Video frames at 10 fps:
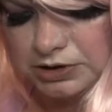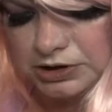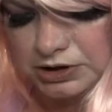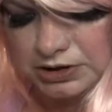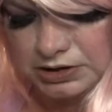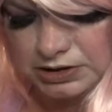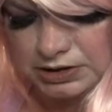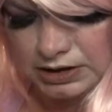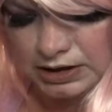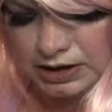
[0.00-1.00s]
inches
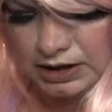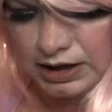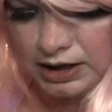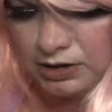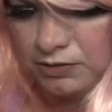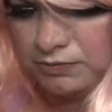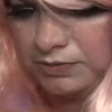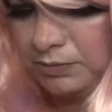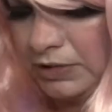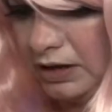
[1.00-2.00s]
out
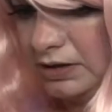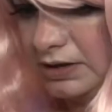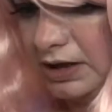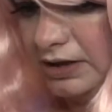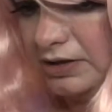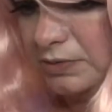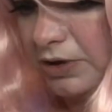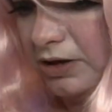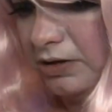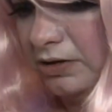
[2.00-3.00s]
from that side as
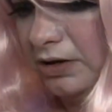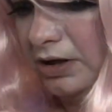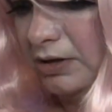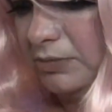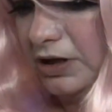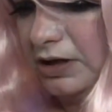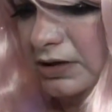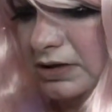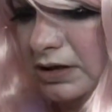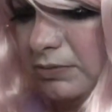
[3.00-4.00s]
well,
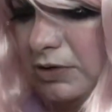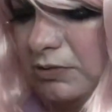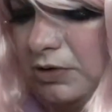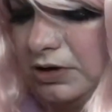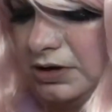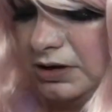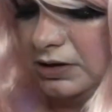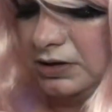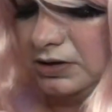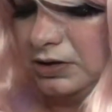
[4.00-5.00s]
because I'm going to want
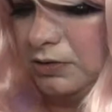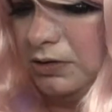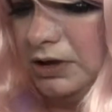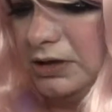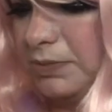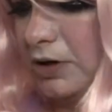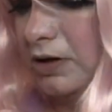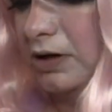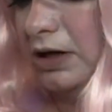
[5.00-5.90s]
to sew this part